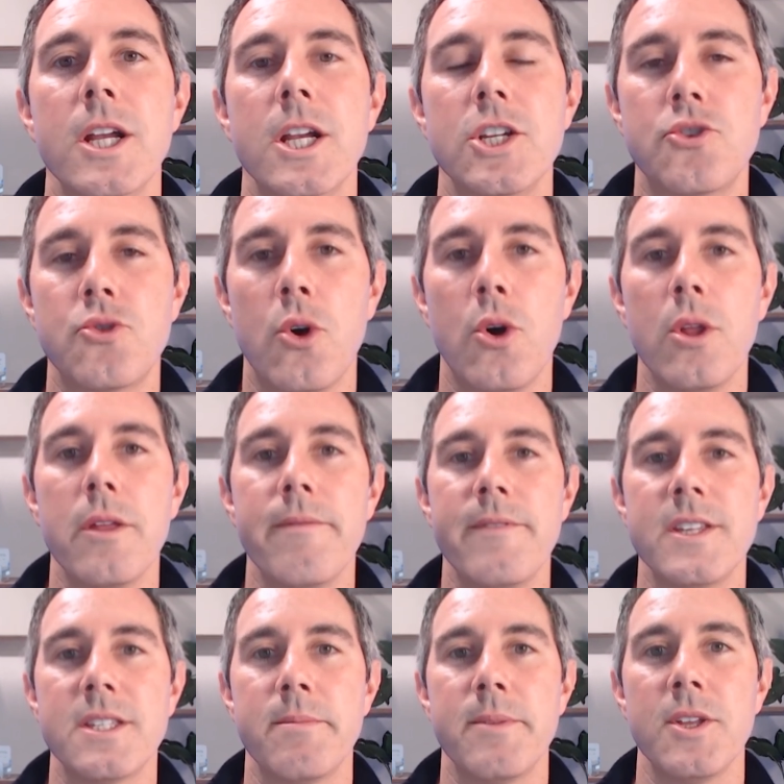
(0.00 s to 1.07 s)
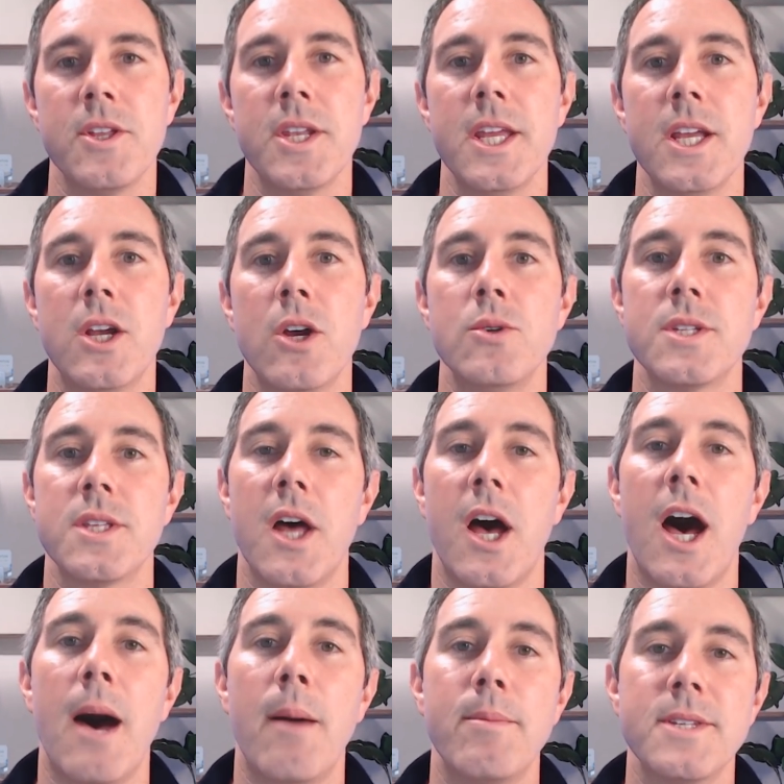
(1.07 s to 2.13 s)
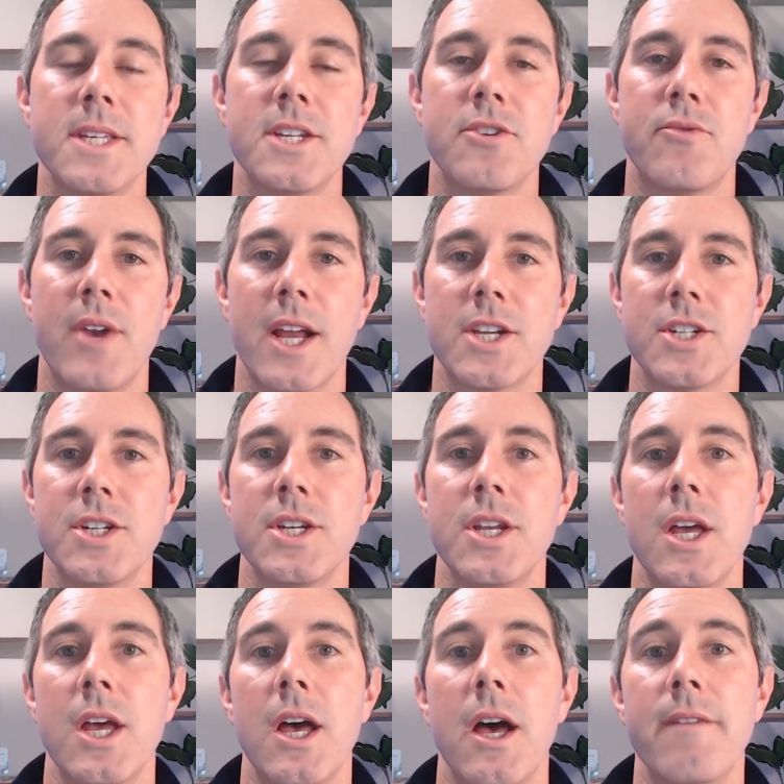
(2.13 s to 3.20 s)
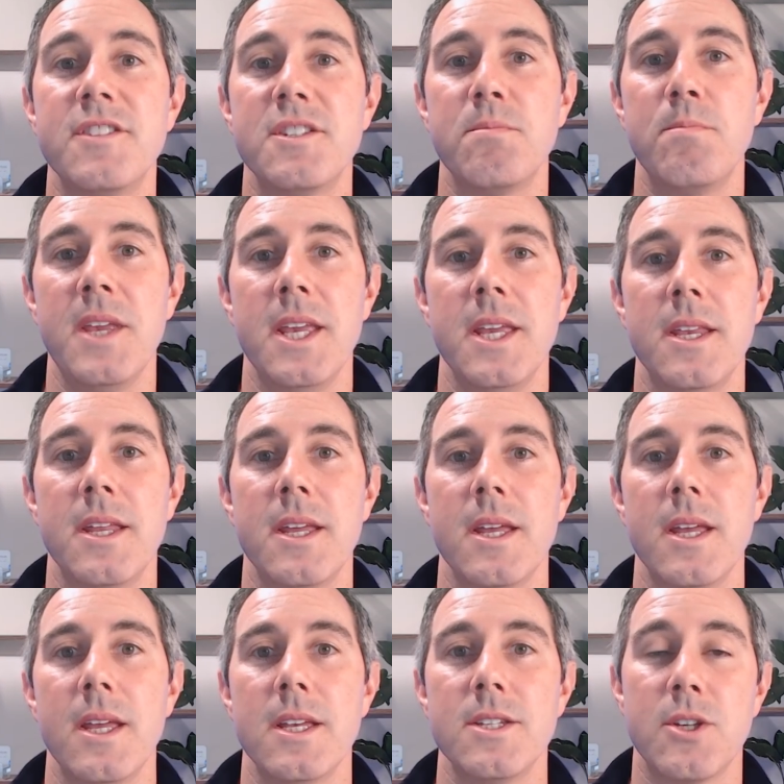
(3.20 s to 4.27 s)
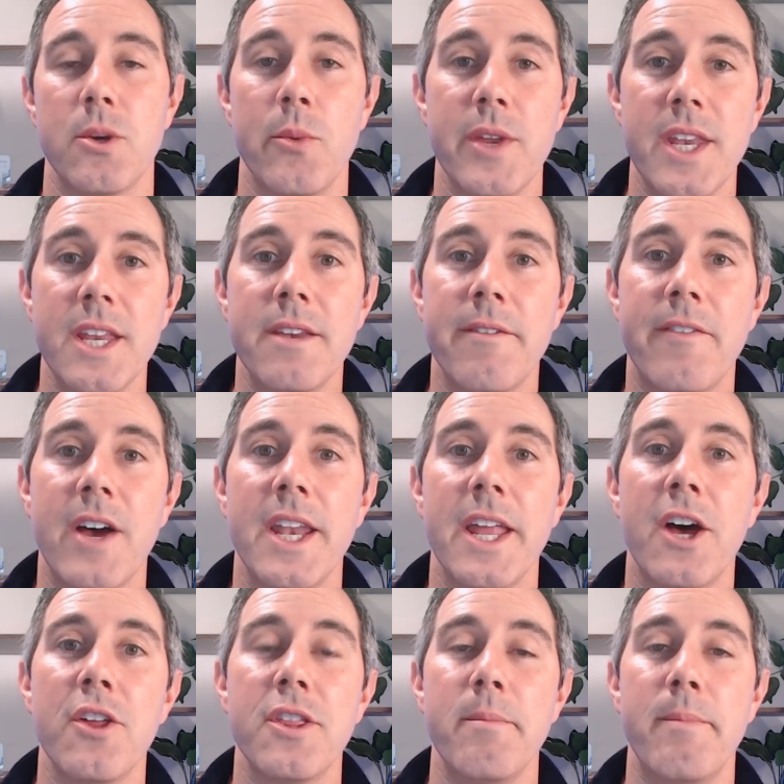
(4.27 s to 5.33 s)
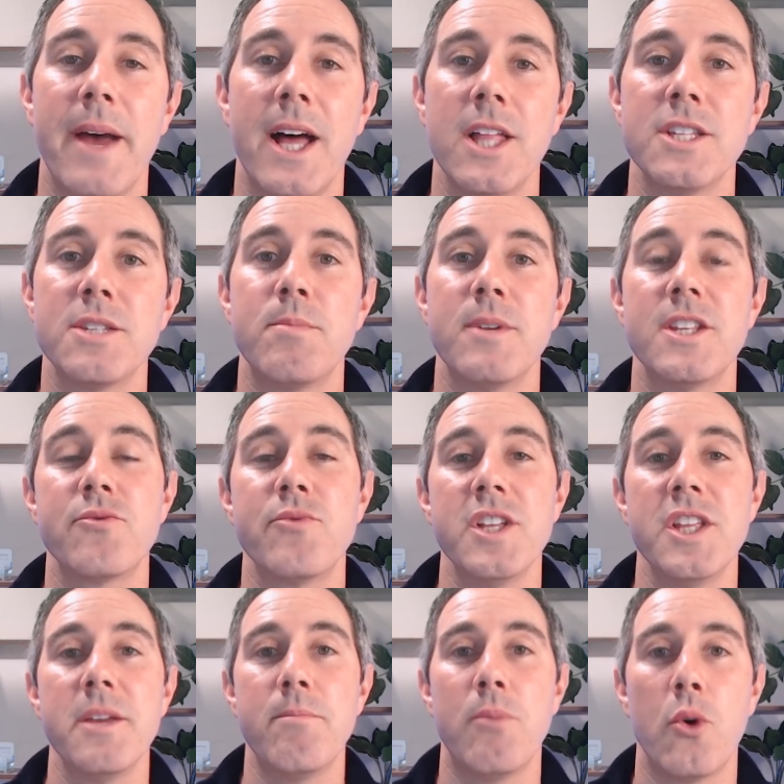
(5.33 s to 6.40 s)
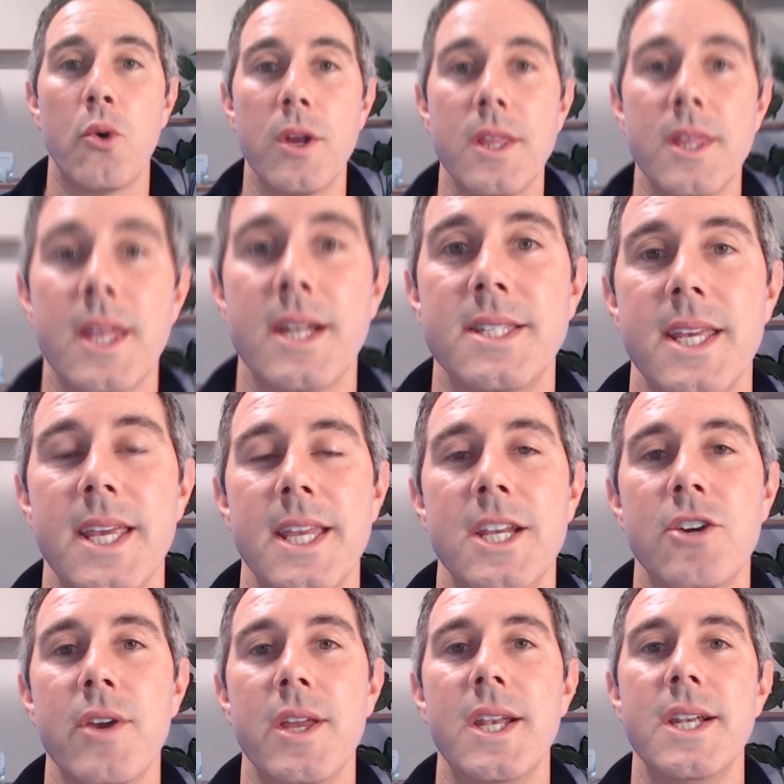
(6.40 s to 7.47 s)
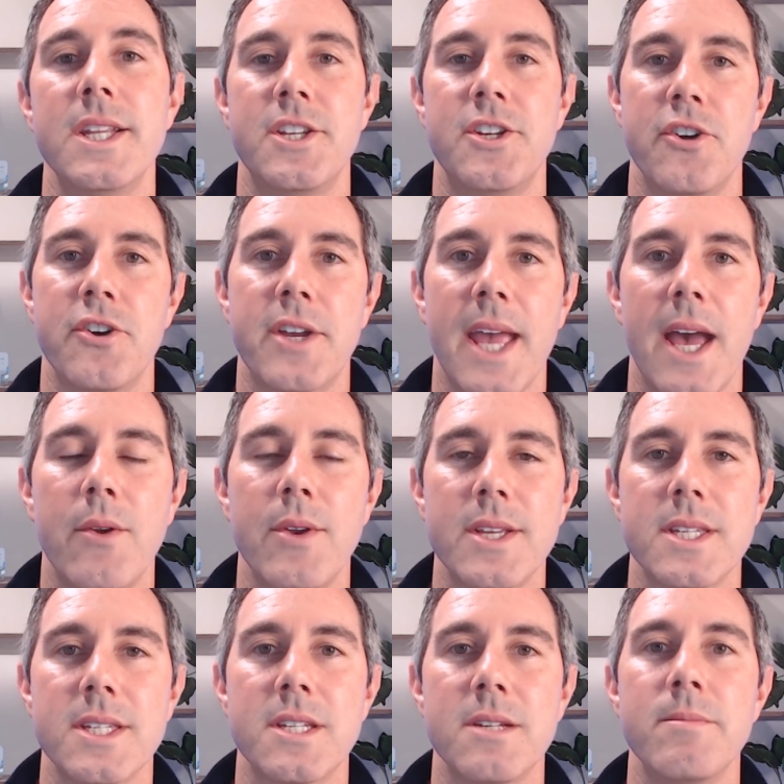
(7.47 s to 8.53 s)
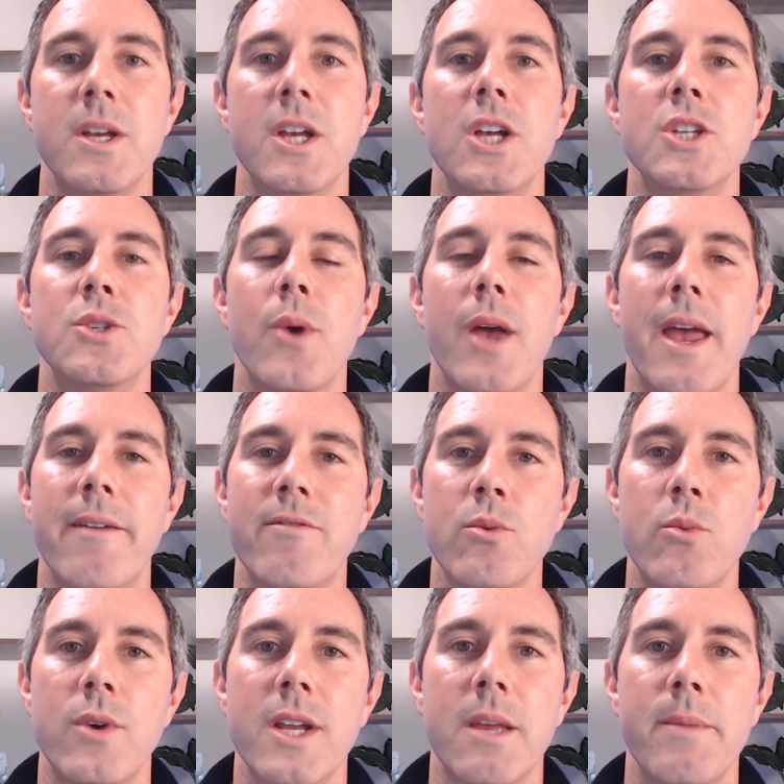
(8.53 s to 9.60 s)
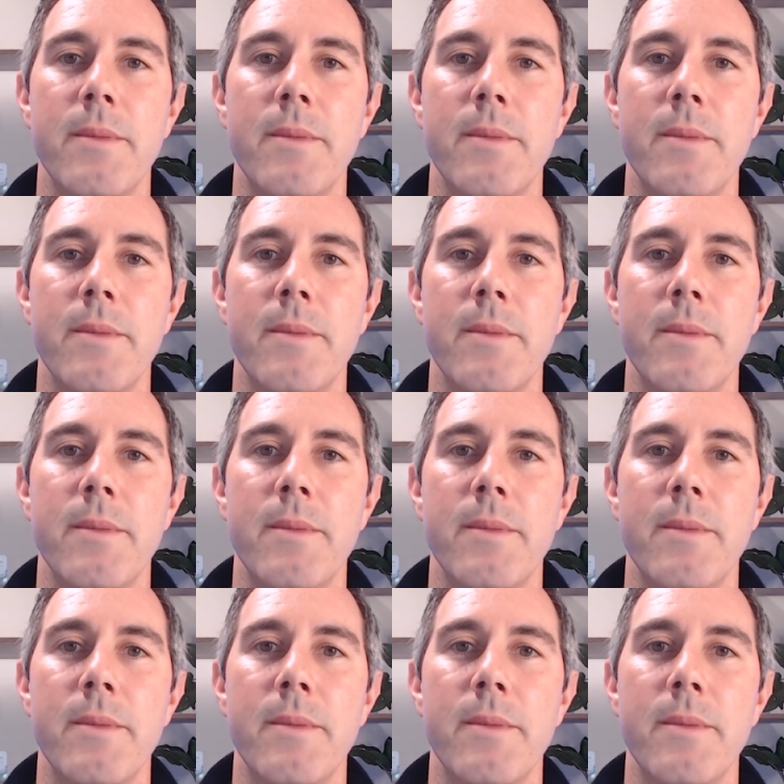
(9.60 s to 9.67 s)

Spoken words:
control and visibility goes in the opposite direction of speed. So we need to find a healthy balance, but it's really important that it's integrated into your accounting system so everyone can